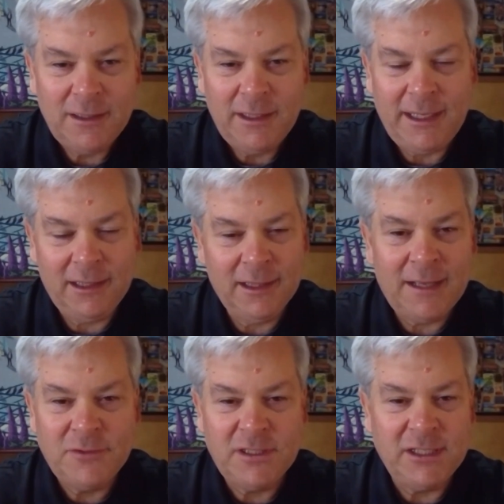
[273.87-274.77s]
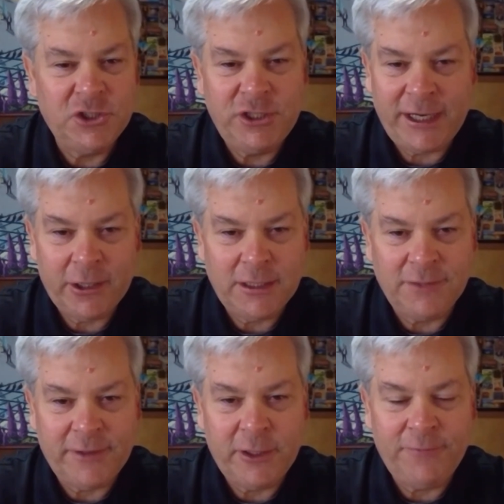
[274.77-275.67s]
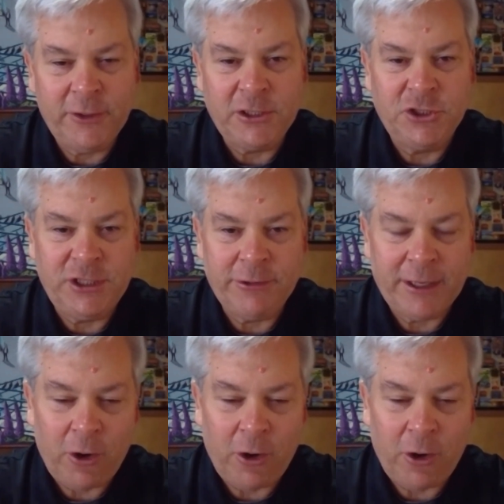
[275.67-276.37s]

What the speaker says: He loves to share. He's a very, very sharing